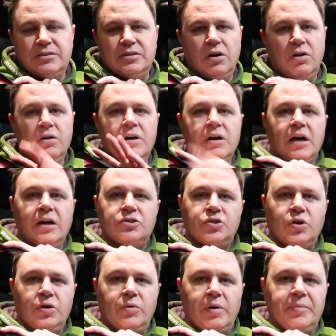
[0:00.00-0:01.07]
So I'll
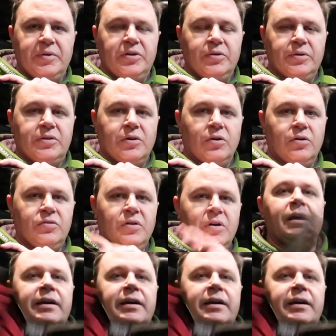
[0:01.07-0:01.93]
show you what I'm gonna do with those.